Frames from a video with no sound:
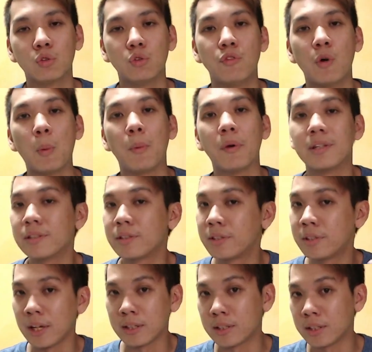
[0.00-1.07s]
to
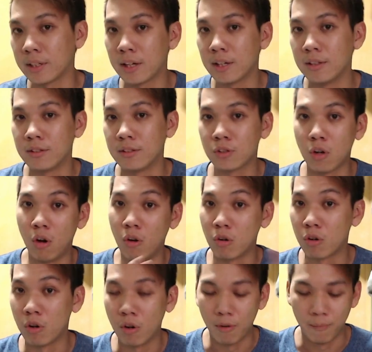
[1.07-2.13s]
4.6 GHz all
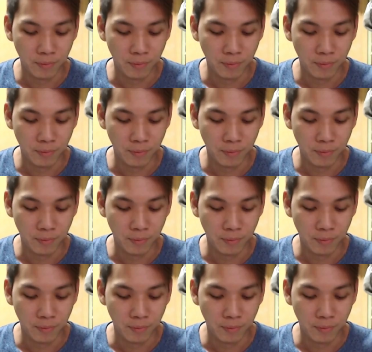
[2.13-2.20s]
core.